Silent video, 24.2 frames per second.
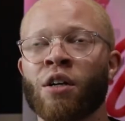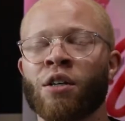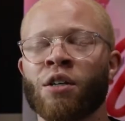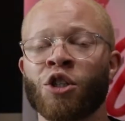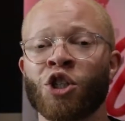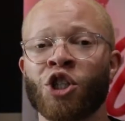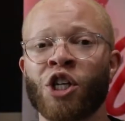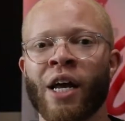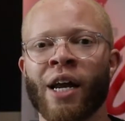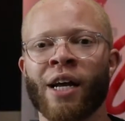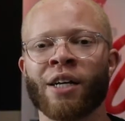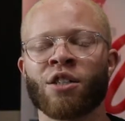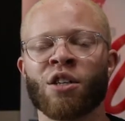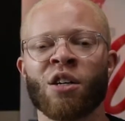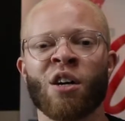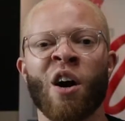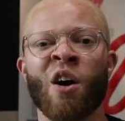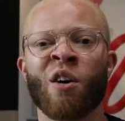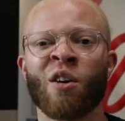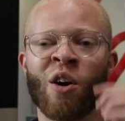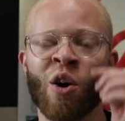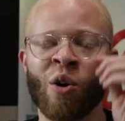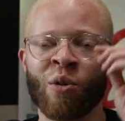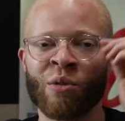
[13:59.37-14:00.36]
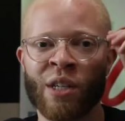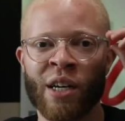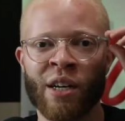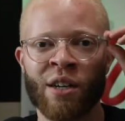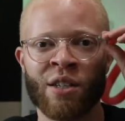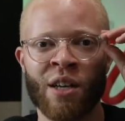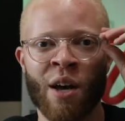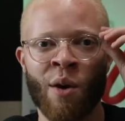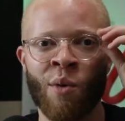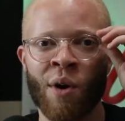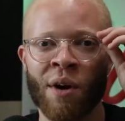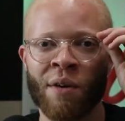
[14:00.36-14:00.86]
Shout out to all the
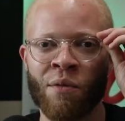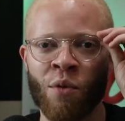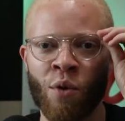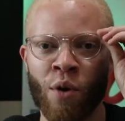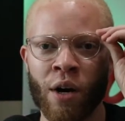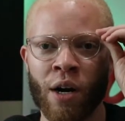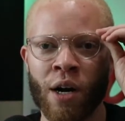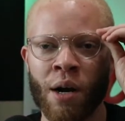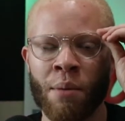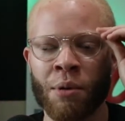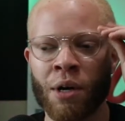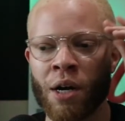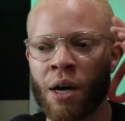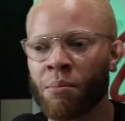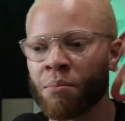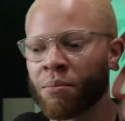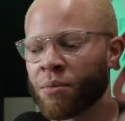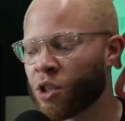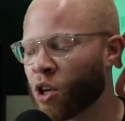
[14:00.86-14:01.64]
hotels I work for coming up.